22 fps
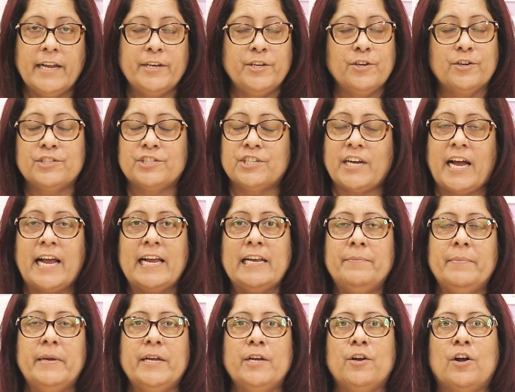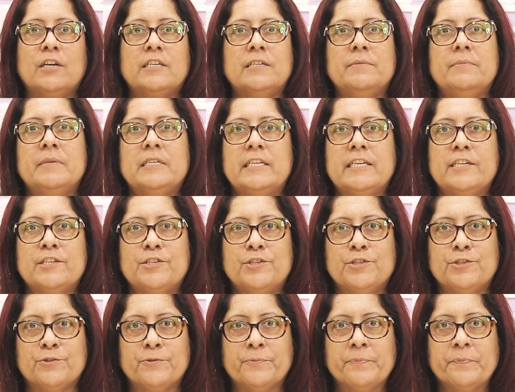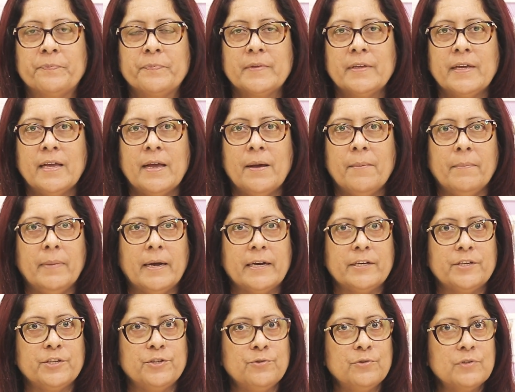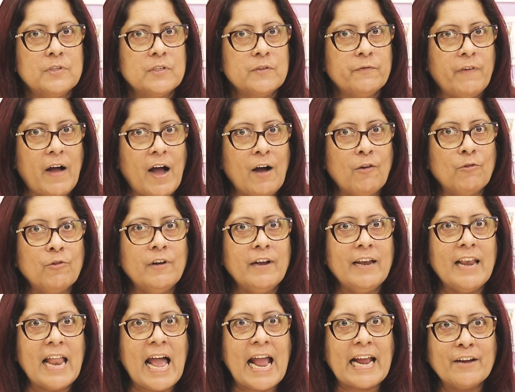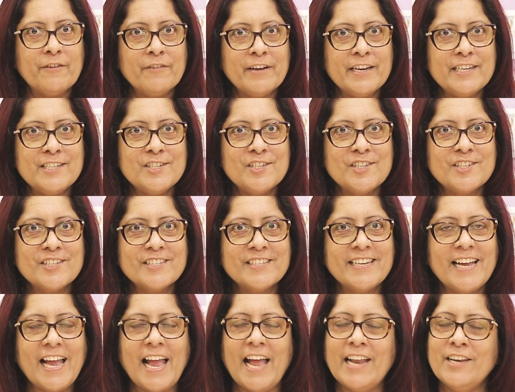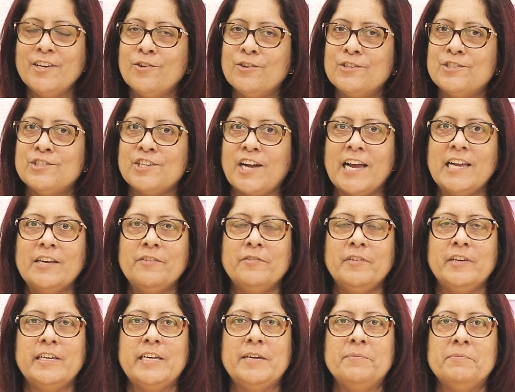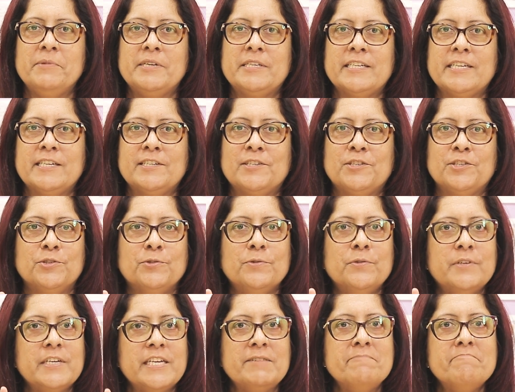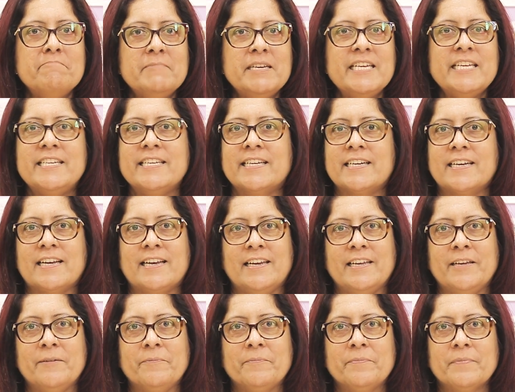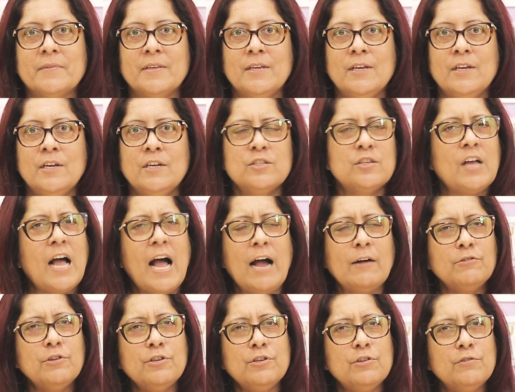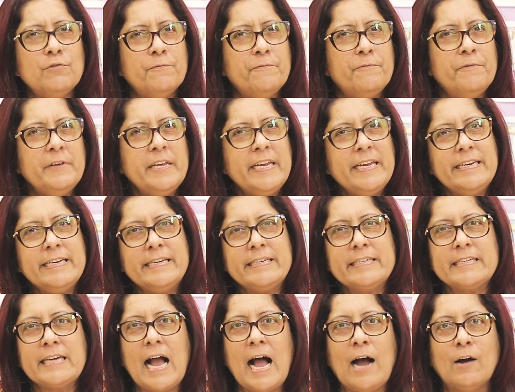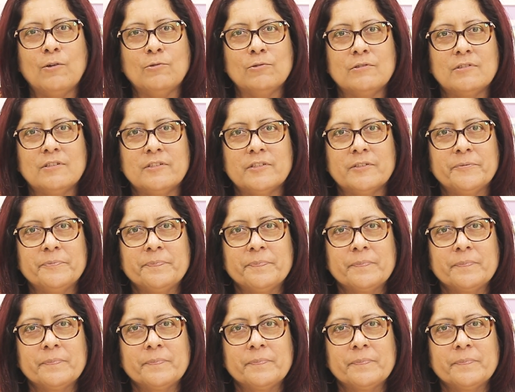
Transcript: and your child may not imitate you. But use foul language, and your child will imitate you immediately. So, how do you weed it out?